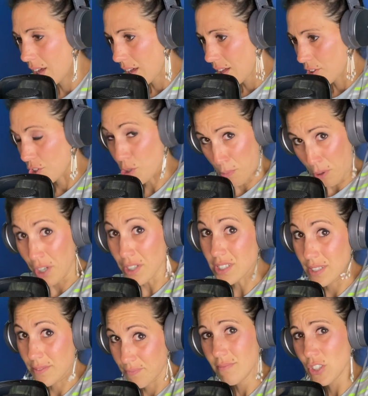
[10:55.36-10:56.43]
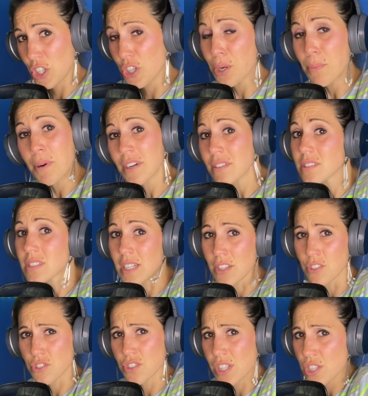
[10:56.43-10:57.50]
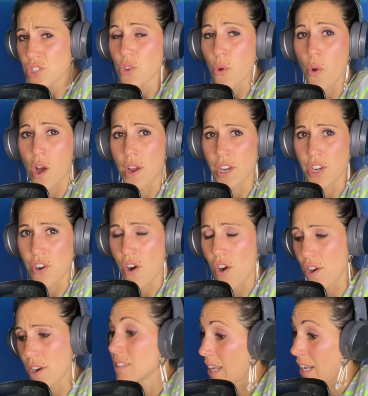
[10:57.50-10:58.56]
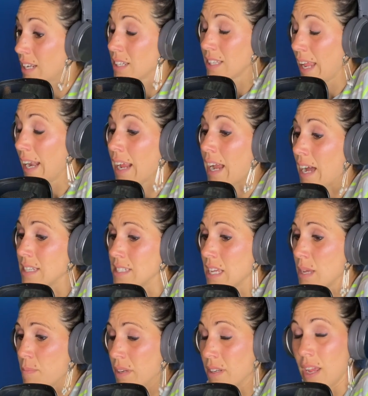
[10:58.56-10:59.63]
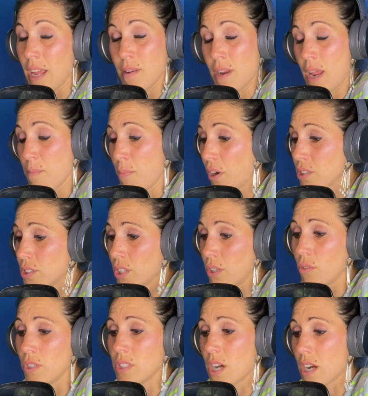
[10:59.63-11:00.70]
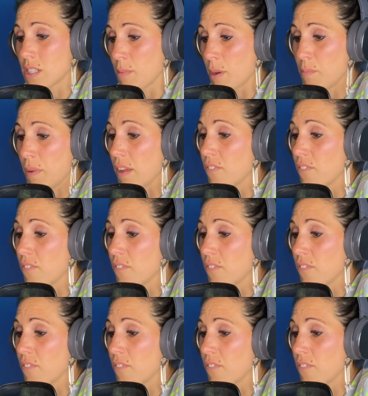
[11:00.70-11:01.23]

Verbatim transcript: there's a person you're a person and there's things going on in your heart then then it got deep and, and, and personal we talked about being